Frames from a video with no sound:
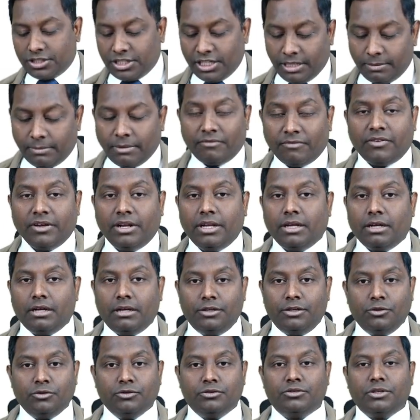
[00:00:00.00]
treatment failure.
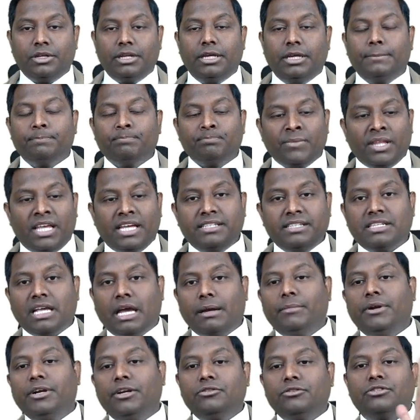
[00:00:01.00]
Usually,
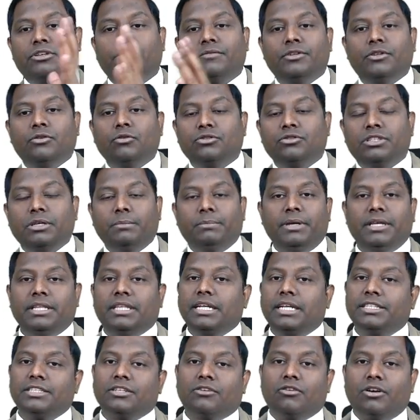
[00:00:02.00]
enzyme inducer with OCP,
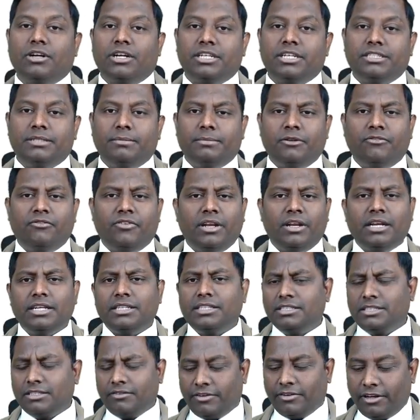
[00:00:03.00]
there is a contraceptive failure.
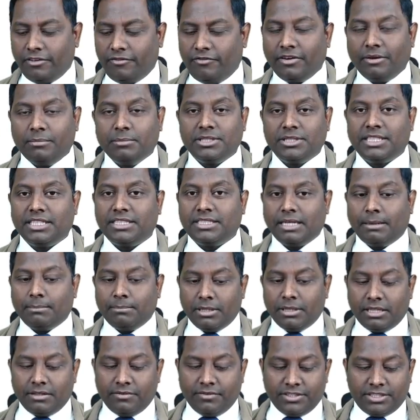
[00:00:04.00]
This is a very famous
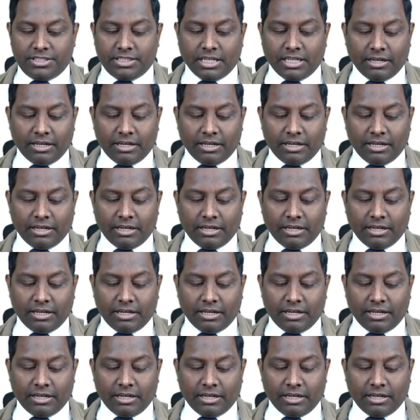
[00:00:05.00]
example, which